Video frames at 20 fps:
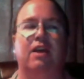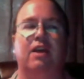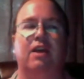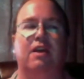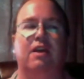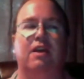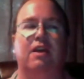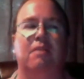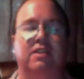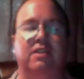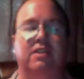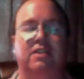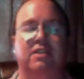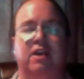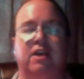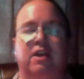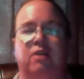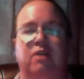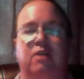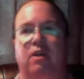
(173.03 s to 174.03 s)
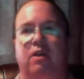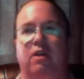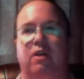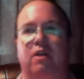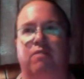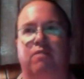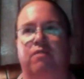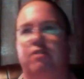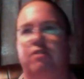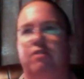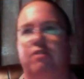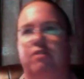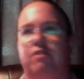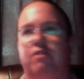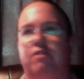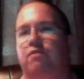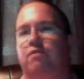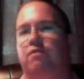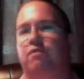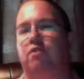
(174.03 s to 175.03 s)
but I stuck with free-form
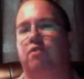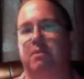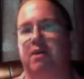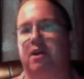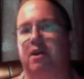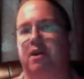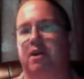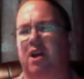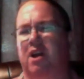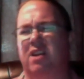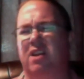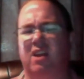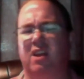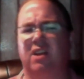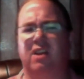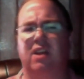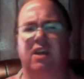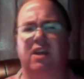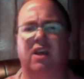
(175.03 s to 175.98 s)
HTML content.